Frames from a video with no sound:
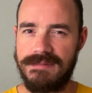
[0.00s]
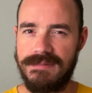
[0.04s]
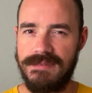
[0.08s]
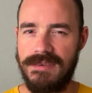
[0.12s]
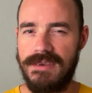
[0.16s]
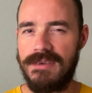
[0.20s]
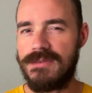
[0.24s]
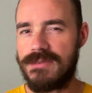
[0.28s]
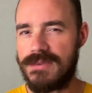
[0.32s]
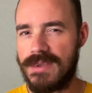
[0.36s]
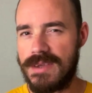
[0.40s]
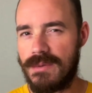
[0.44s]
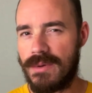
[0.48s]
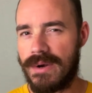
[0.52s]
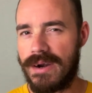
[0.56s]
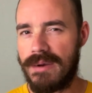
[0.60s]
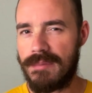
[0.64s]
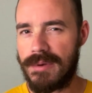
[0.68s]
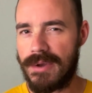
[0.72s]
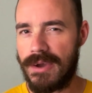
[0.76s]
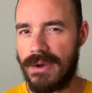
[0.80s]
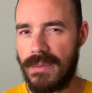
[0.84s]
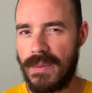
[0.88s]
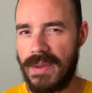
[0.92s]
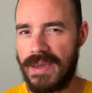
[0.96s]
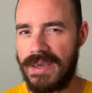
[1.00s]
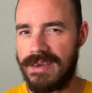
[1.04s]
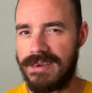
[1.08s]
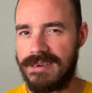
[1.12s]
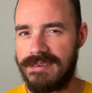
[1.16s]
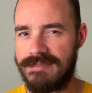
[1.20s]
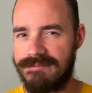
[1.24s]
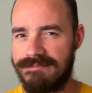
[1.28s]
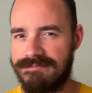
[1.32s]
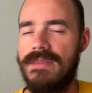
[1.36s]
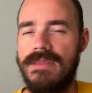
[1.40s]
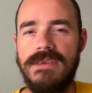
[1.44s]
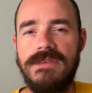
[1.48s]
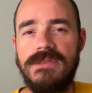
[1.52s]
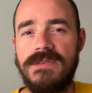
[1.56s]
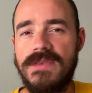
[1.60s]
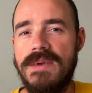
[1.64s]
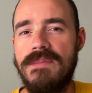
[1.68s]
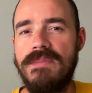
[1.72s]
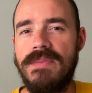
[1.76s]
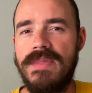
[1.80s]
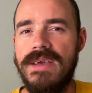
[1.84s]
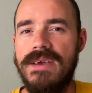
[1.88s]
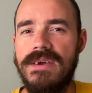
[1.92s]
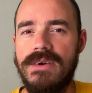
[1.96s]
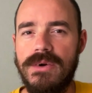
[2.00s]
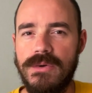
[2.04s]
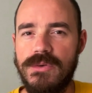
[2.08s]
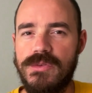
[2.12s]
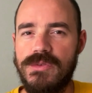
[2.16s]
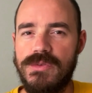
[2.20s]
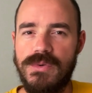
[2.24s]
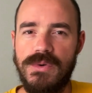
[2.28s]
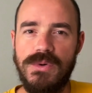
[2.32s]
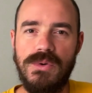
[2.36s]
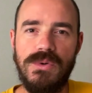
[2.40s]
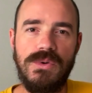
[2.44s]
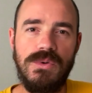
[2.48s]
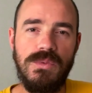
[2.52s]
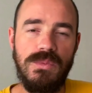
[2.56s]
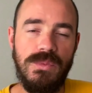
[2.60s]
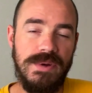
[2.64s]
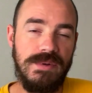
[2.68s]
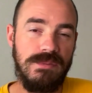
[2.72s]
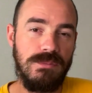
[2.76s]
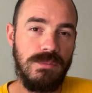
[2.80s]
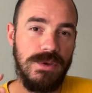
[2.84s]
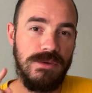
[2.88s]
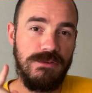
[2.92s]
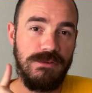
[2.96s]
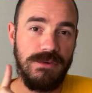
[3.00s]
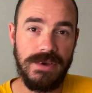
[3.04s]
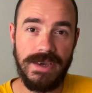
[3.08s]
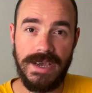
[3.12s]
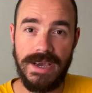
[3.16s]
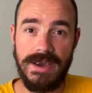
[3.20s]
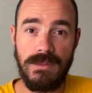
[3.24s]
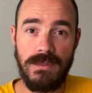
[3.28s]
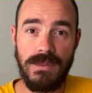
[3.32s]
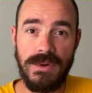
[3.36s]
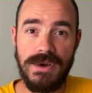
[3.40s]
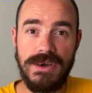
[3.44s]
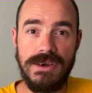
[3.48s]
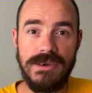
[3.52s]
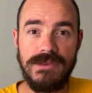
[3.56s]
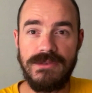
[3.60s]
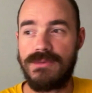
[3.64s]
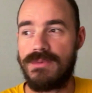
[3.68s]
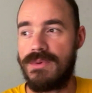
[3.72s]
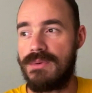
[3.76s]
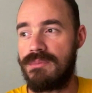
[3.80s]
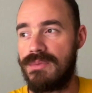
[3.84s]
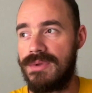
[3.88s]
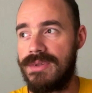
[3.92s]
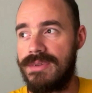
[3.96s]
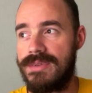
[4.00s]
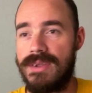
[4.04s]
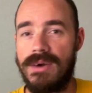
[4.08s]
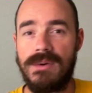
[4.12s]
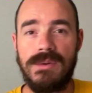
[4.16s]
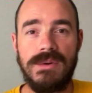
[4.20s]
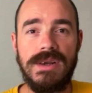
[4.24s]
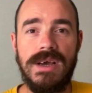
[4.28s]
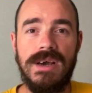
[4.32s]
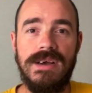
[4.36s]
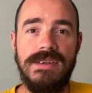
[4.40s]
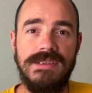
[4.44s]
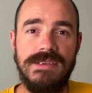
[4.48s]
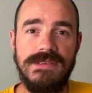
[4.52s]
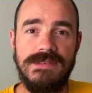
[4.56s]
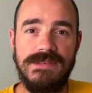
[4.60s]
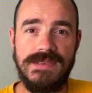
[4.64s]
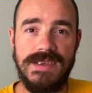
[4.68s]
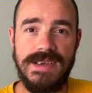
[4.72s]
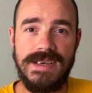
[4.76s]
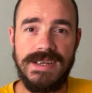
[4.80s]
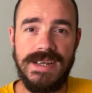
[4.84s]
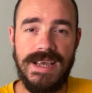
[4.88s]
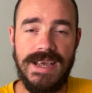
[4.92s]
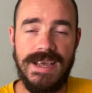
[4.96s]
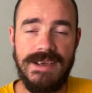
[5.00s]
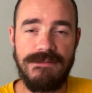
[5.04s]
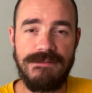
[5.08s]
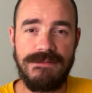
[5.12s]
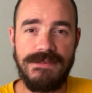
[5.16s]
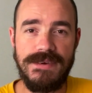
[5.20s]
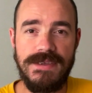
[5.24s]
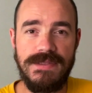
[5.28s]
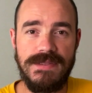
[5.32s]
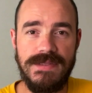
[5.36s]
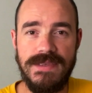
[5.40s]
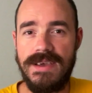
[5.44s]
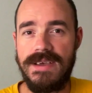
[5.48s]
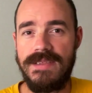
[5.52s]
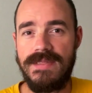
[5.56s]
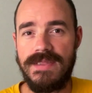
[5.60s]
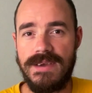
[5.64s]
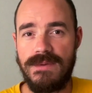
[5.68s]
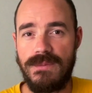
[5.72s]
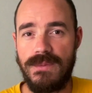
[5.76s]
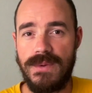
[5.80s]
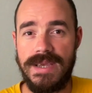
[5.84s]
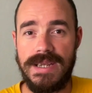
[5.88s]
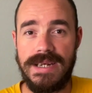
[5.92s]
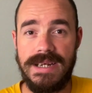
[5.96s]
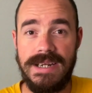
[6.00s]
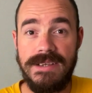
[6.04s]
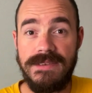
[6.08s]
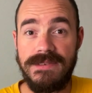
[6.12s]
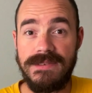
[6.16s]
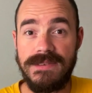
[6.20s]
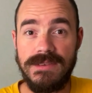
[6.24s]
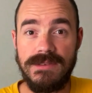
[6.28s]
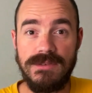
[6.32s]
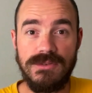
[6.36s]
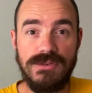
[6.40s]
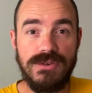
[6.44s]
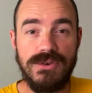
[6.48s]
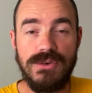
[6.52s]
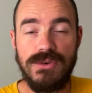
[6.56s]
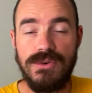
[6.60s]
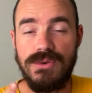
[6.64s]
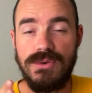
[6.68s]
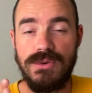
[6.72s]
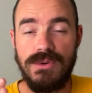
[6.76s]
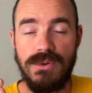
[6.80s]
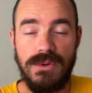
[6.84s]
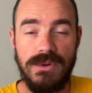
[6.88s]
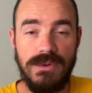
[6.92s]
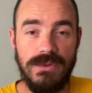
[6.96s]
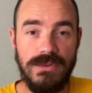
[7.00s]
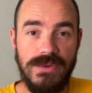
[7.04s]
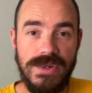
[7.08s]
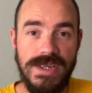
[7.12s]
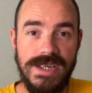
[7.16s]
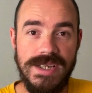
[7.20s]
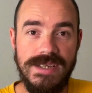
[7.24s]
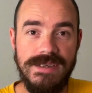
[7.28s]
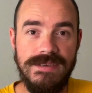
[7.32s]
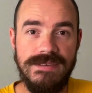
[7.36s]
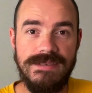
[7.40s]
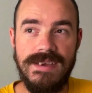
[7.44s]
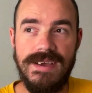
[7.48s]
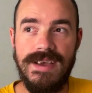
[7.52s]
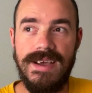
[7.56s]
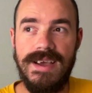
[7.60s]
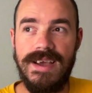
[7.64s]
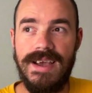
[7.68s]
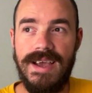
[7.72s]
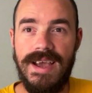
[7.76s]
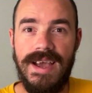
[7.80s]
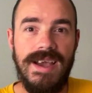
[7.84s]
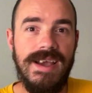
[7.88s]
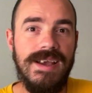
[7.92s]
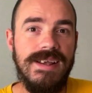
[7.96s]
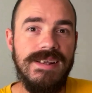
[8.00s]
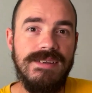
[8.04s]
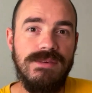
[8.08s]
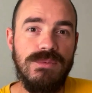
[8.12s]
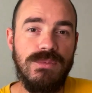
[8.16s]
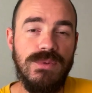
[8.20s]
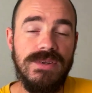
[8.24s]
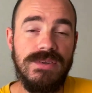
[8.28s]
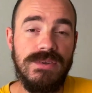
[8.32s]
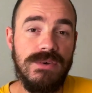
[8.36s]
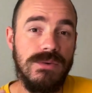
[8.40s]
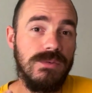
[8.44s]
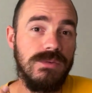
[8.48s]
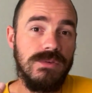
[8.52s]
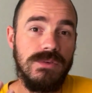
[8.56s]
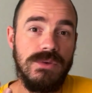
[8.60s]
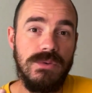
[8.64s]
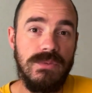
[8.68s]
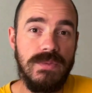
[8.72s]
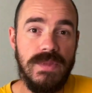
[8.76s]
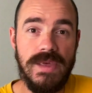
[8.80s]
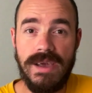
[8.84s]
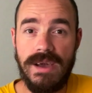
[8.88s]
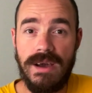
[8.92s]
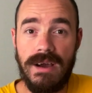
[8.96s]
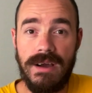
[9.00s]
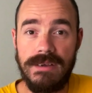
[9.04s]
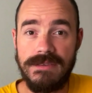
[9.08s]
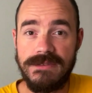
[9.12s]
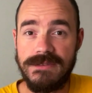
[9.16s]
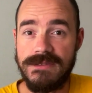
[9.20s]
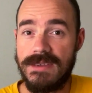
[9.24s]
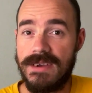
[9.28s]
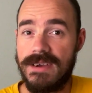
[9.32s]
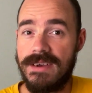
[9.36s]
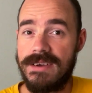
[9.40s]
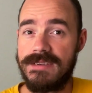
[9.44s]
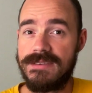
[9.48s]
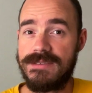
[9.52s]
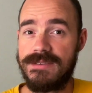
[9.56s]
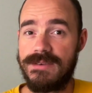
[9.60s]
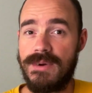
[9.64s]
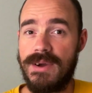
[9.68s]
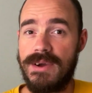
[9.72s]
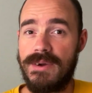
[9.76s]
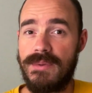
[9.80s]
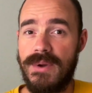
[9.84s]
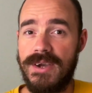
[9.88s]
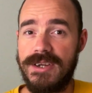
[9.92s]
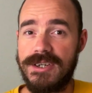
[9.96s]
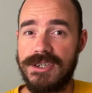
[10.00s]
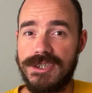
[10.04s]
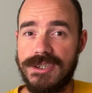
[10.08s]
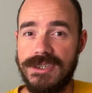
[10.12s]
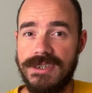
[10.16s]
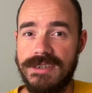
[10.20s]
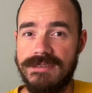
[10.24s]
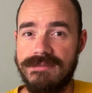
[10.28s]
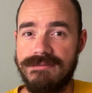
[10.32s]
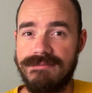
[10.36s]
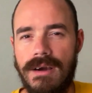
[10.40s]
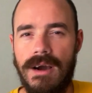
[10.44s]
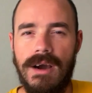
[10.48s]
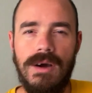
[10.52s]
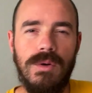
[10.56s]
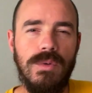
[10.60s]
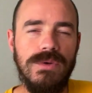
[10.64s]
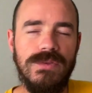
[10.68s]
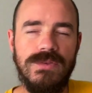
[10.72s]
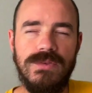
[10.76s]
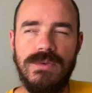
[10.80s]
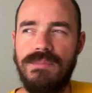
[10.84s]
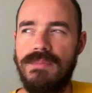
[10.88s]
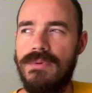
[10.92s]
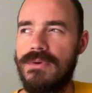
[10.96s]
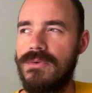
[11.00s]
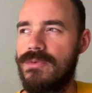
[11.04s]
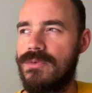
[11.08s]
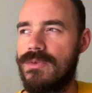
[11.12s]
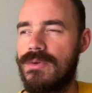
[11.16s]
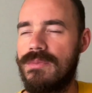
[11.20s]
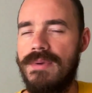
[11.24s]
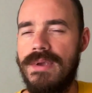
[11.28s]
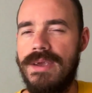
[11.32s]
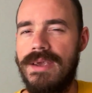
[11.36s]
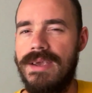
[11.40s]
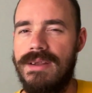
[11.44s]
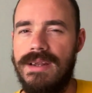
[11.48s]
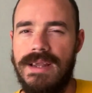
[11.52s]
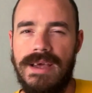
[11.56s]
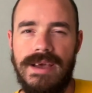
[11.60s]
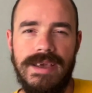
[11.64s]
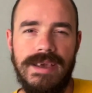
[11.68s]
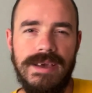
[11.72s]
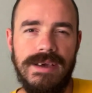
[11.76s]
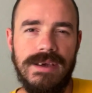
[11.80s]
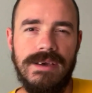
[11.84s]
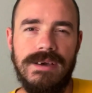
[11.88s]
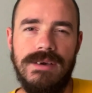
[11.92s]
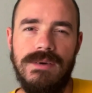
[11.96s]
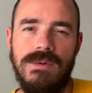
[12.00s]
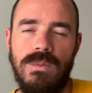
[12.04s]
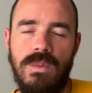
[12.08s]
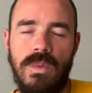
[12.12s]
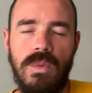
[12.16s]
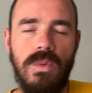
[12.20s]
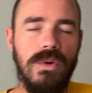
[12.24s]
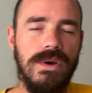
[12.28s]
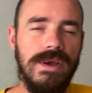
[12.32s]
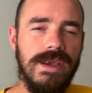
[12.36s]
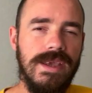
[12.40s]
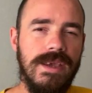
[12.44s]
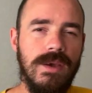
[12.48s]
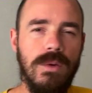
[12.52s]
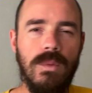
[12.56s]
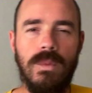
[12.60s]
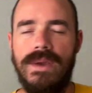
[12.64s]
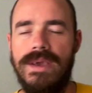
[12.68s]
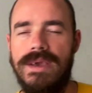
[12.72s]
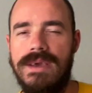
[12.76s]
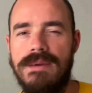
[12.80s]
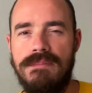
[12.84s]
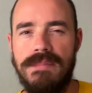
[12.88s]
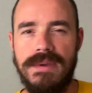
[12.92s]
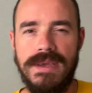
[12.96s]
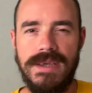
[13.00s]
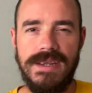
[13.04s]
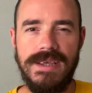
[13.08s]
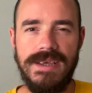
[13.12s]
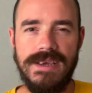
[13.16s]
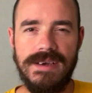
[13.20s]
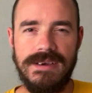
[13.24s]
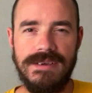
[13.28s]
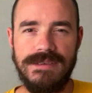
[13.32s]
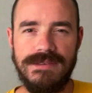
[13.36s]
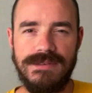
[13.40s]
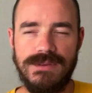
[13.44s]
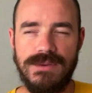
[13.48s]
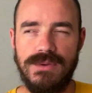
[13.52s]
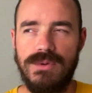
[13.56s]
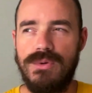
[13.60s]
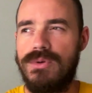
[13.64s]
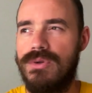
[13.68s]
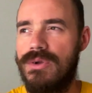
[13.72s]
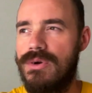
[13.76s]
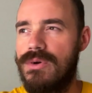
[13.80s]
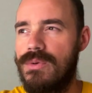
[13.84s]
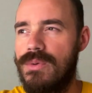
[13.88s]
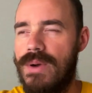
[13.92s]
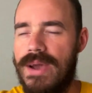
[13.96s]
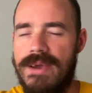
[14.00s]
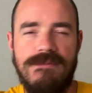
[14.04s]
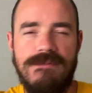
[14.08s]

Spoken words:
You see where I'm going? The same thing goes for when we forget words, when we don't understand everything that we listen to or read, and we don't know the answer to a question. Are we supposed to be like walking Wikipedias who know